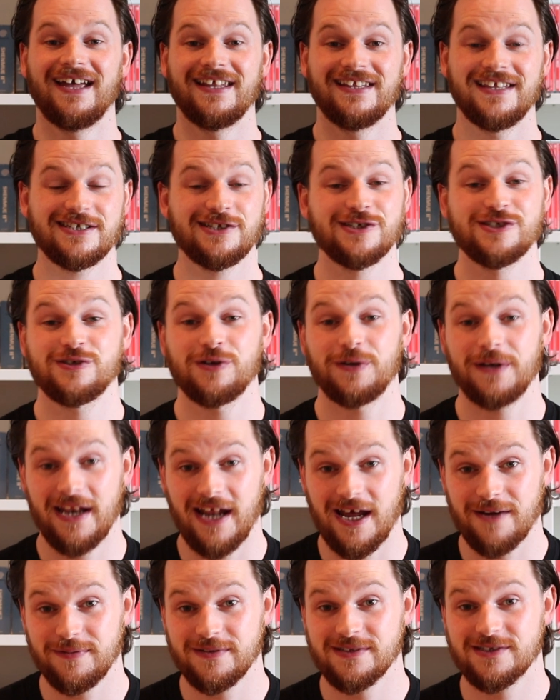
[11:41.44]
This is something that
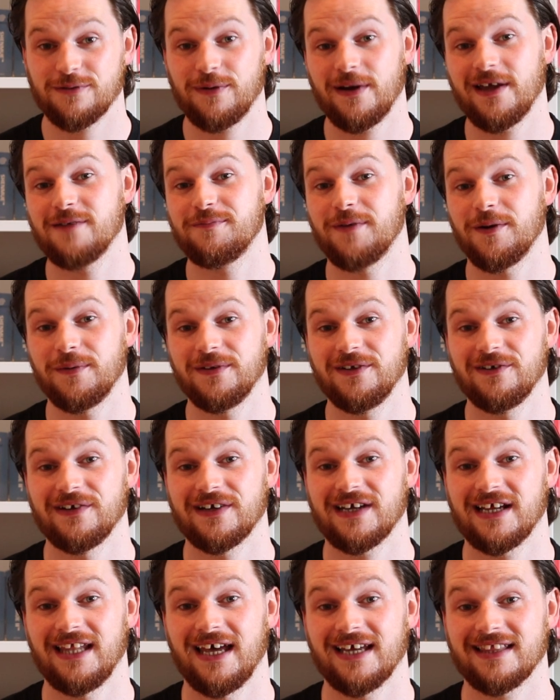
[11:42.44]
happens quite a bit when you're a
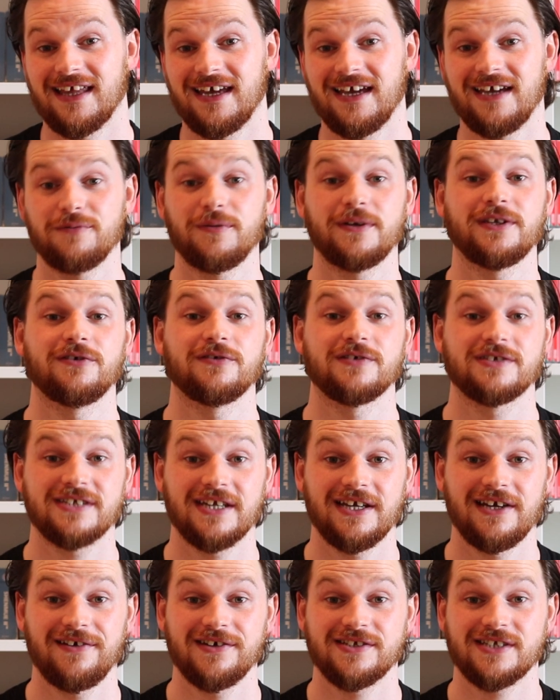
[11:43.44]
collector, when you're a
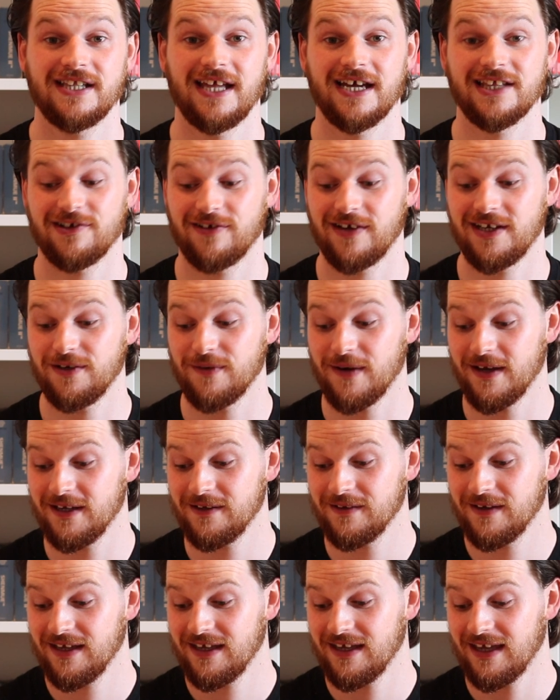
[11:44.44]
serious collector
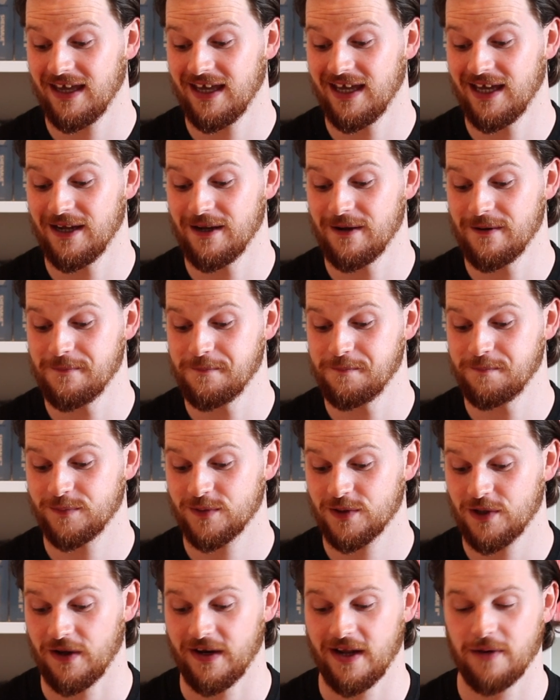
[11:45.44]
anyway.
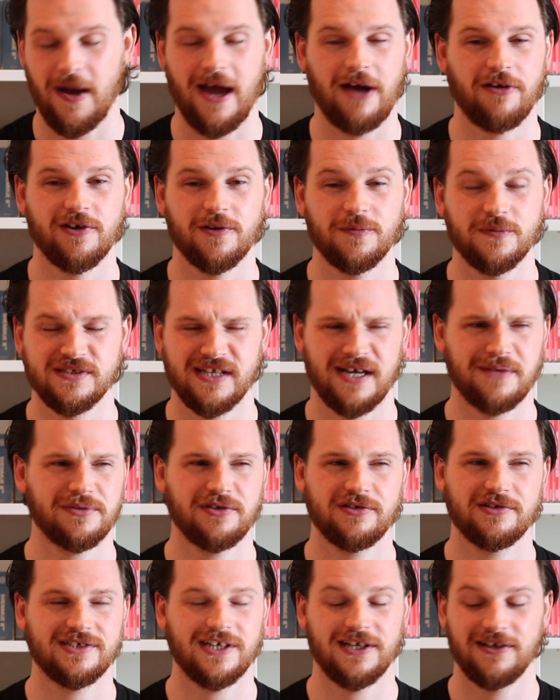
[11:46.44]
God, how arrogant was that when
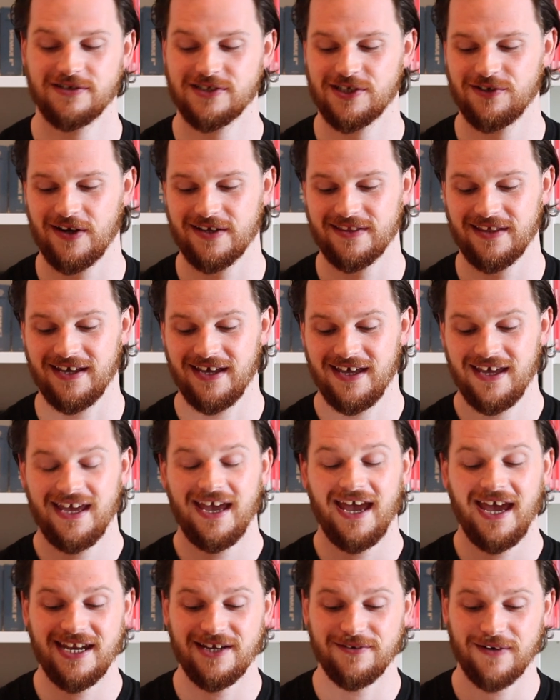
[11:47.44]
you're a serious collector?
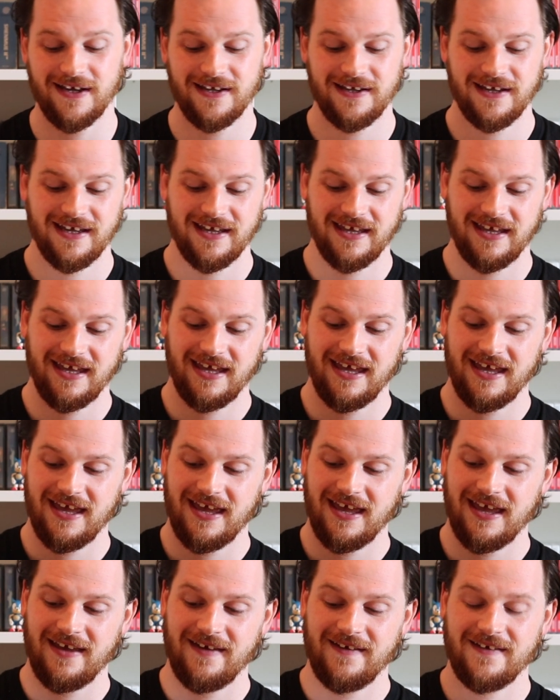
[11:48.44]
Anyway,
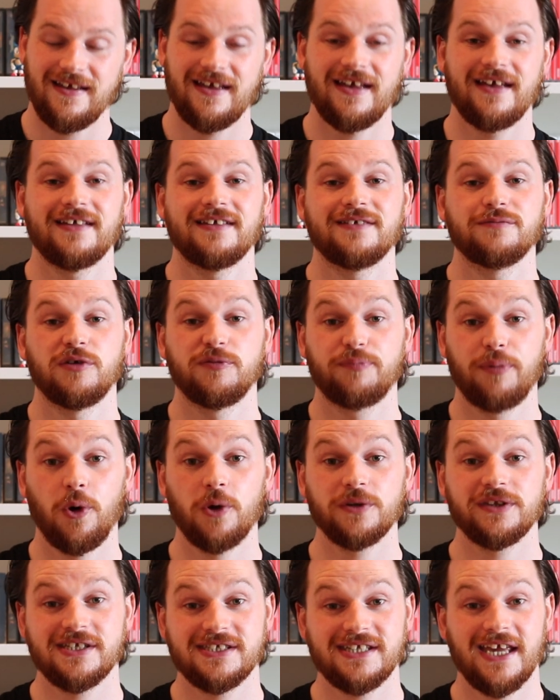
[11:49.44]
we
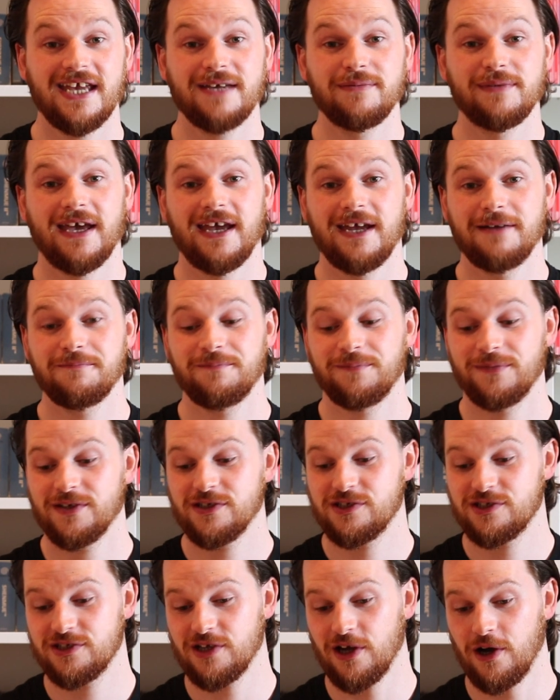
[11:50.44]
bought the same game.
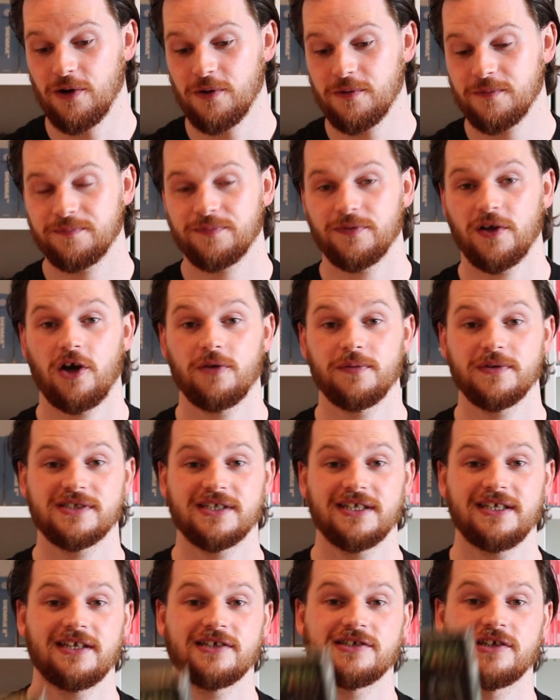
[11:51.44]
So,
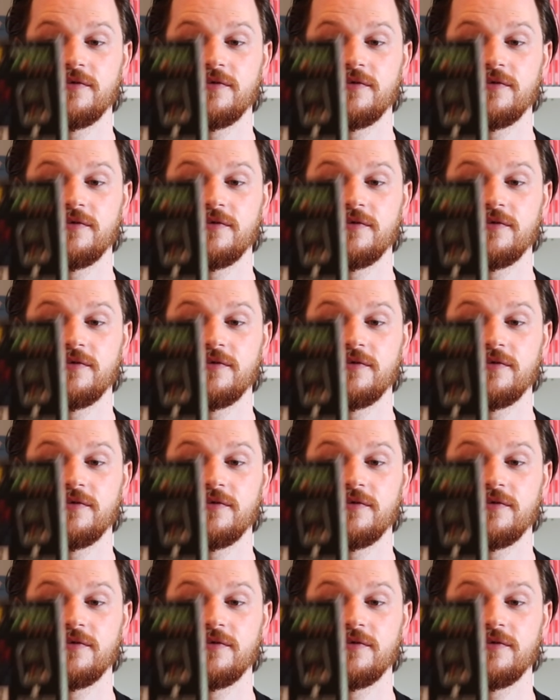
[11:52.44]
obviously this